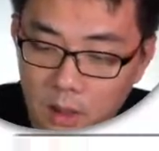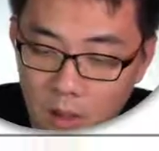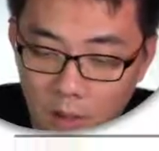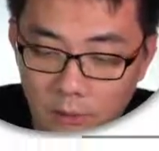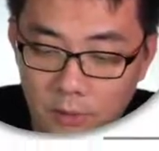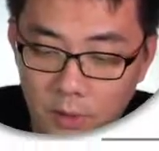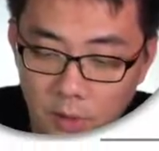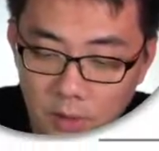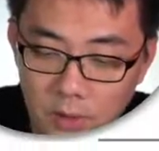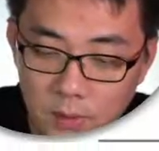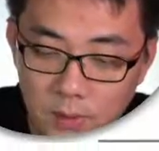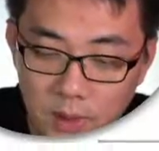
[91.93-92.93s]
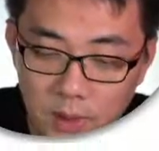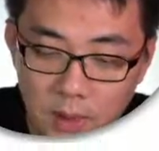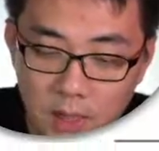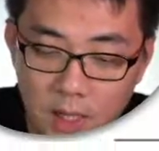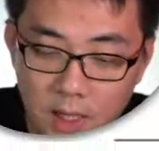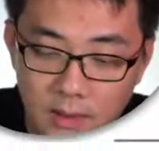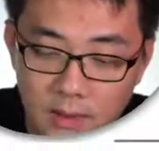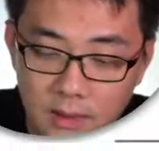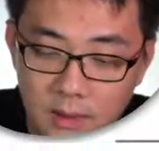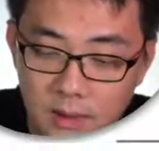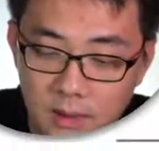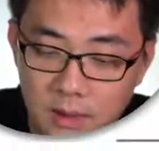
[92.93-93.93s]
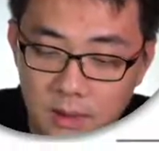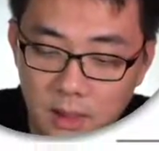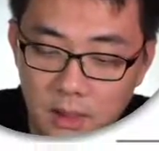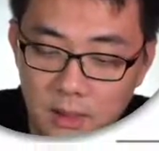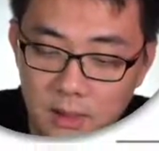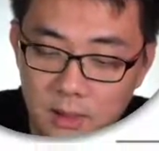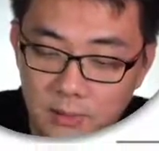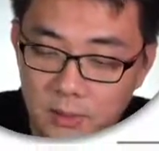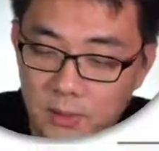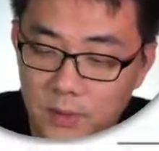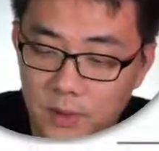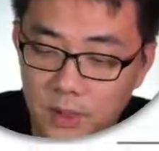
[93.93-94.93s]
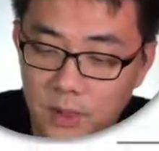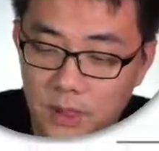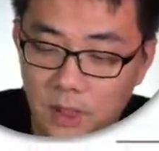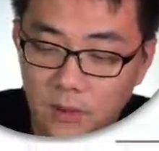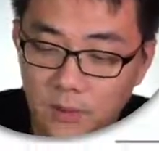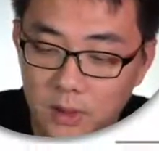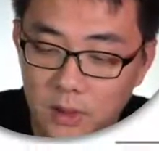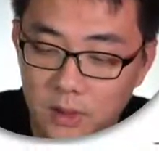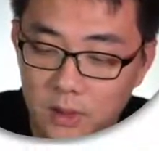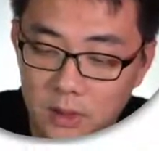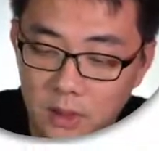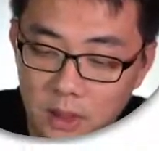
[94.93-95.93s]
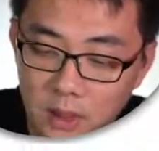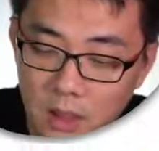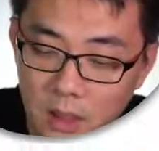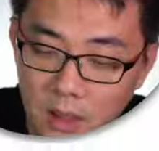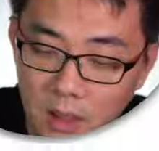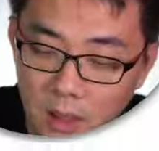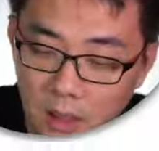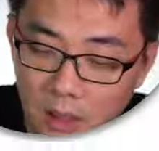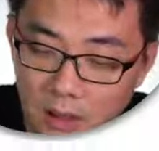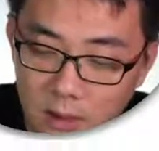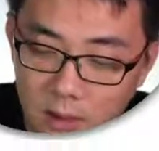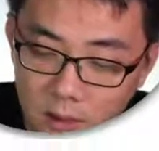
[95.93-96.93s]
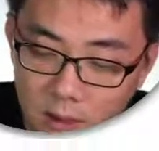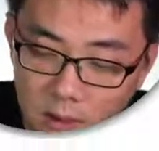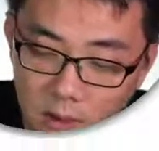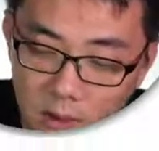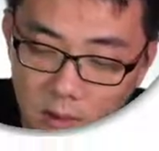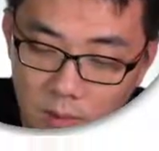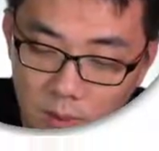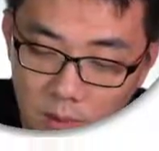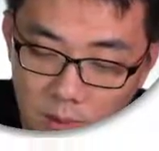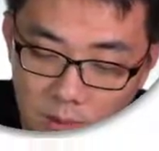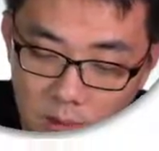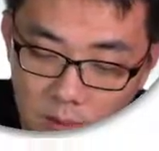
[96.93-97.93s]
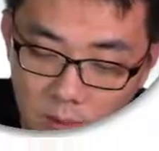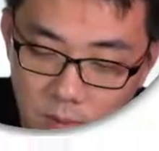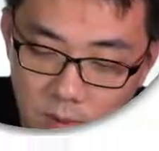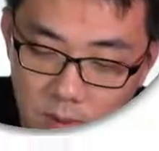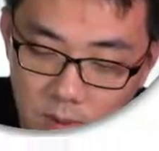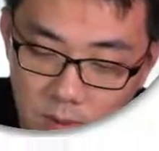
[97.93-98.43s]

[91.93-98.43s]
of course, we can't just substitute it in now, because we're going to just put this